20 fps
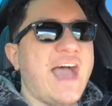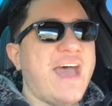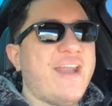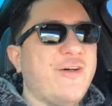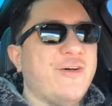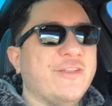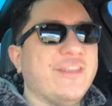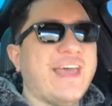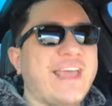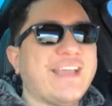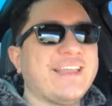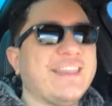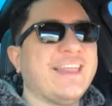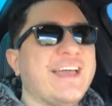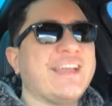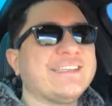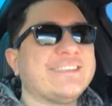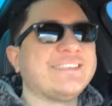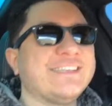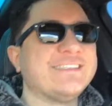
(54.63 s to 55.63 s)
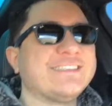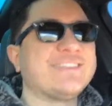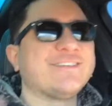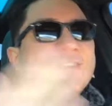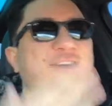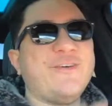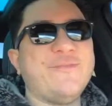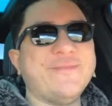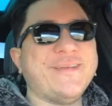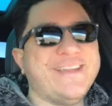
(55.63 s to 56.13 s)
I don't like Lexus.
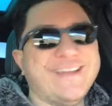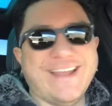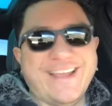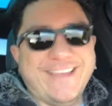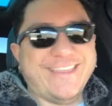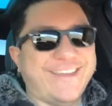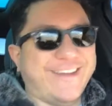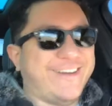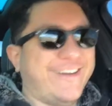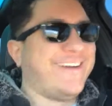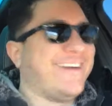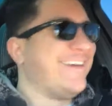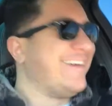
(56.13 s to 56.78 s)
Girl, me neither.